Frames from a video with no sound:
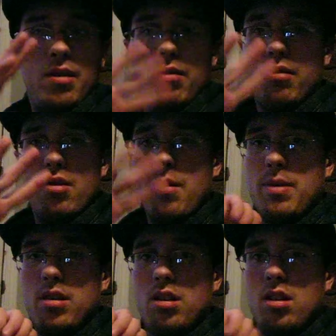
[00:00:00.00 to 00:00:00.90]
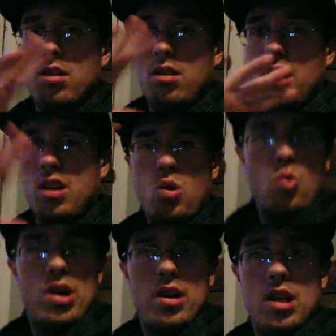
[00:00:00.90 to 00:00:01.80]
And I'm gonna say, no,
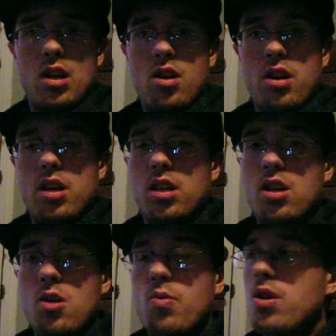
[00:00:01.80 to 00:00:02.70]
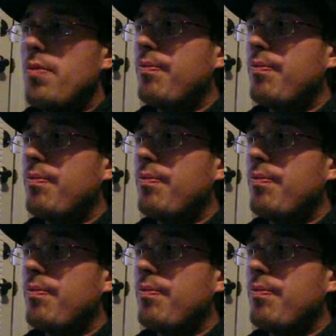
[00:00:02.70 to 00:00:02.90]
wear that. Uh, you know we do.